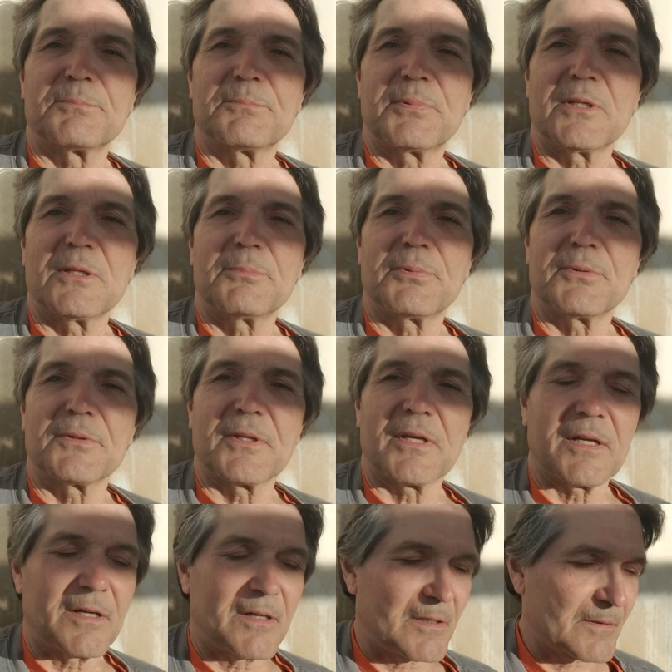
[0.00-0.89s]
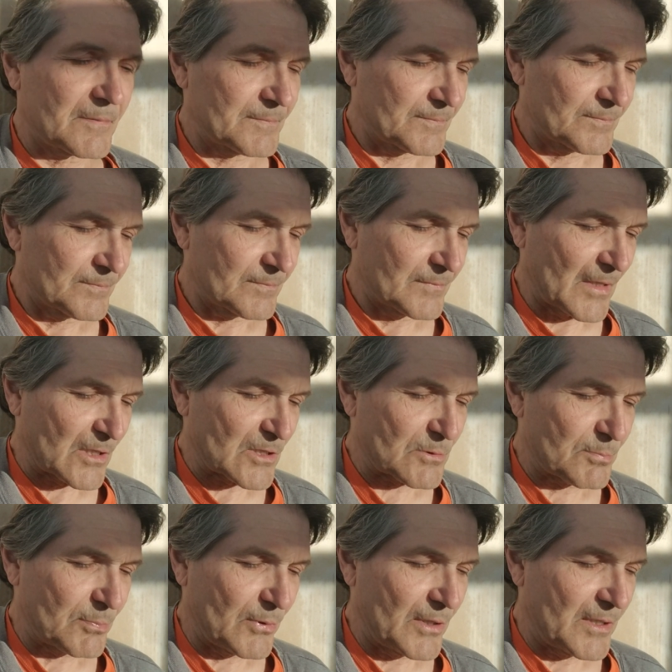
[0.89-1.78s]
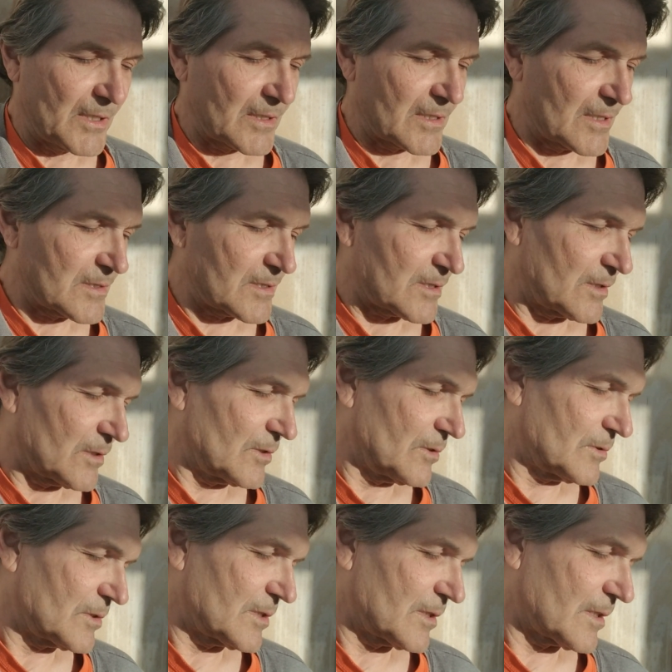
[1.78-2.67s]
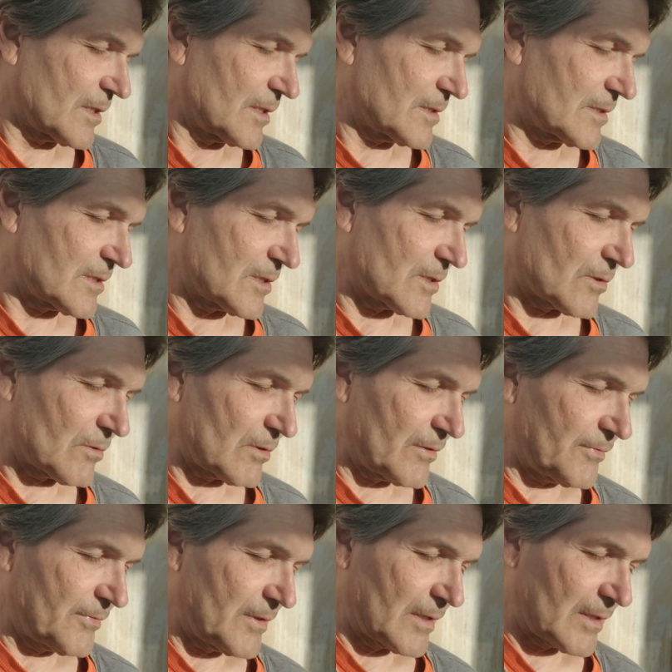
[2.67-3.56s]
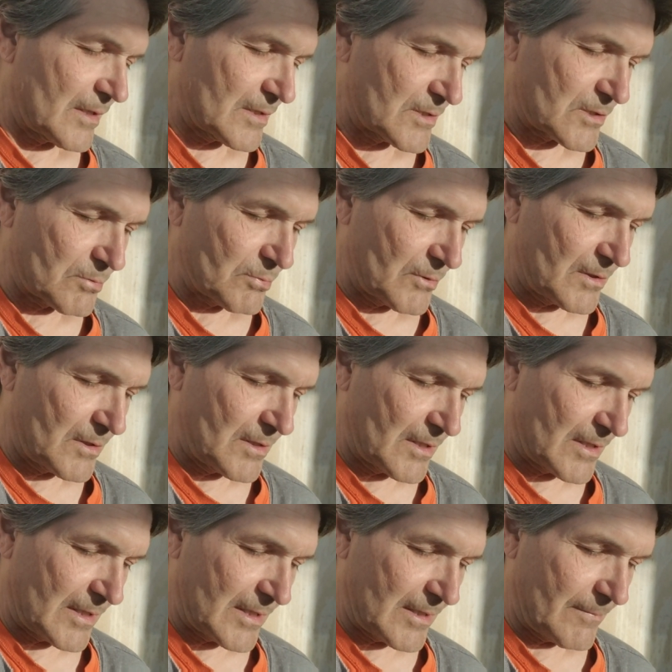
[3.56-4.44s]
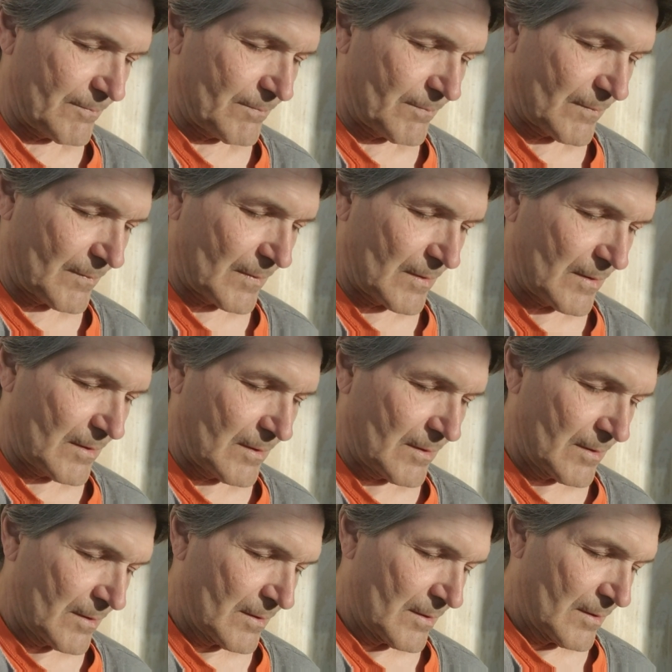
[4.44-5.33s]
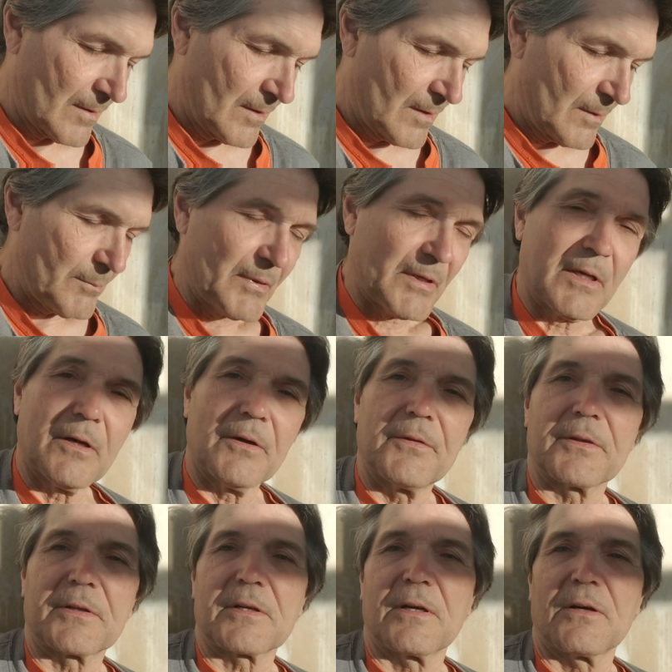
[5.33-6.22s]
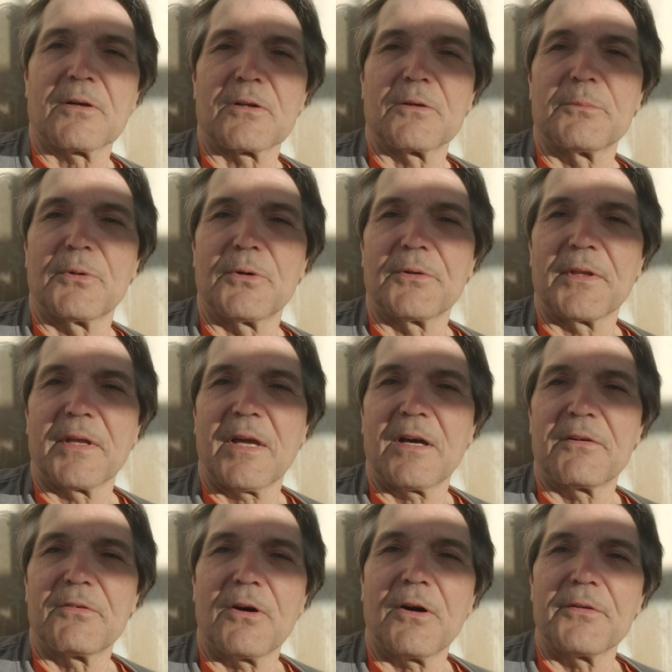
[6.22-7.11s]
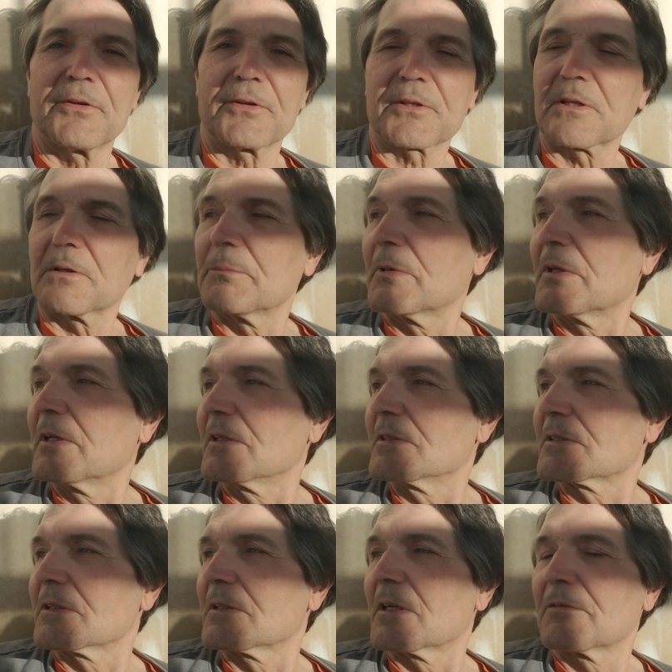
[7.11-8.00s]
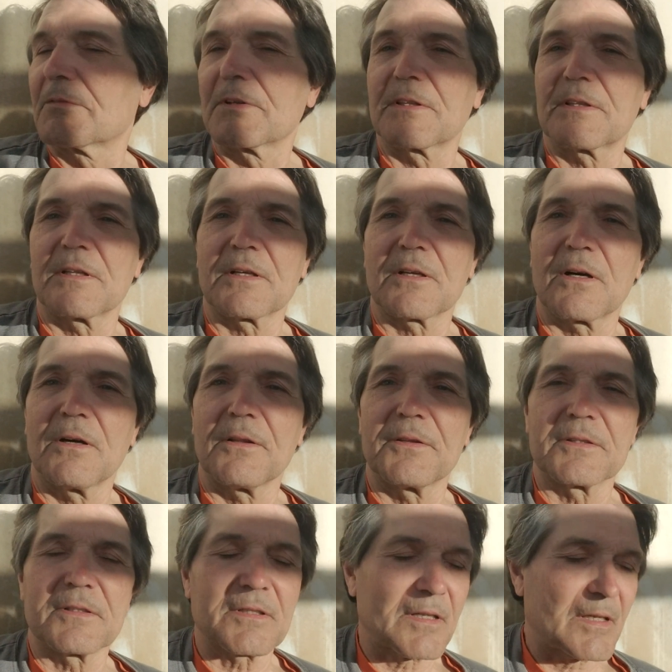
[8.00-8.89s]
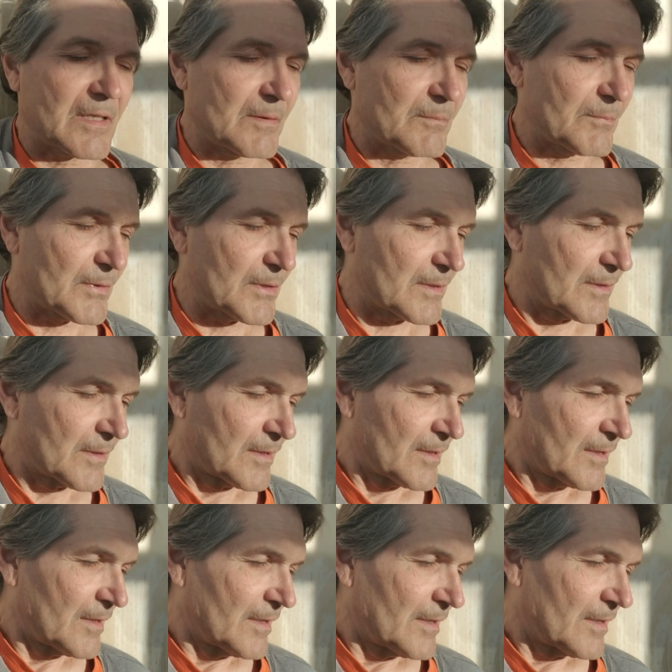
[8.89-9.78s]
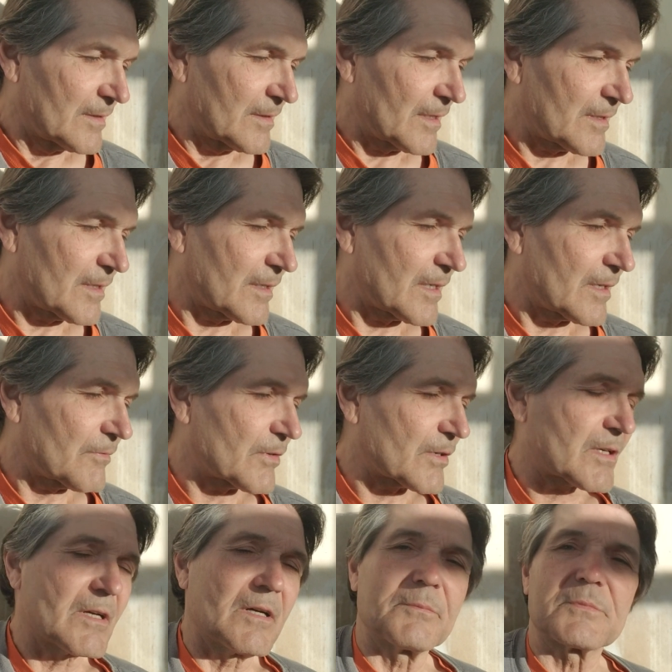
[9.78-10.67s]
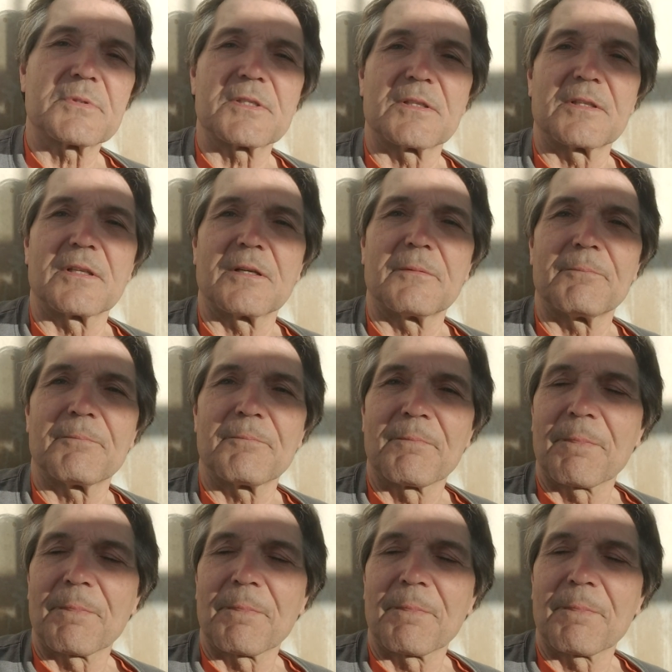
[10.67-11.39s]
people that are exploiting us and using us and grifting us would be held accountable. They have all their committees and everything all the time, but nothing ever comes of them.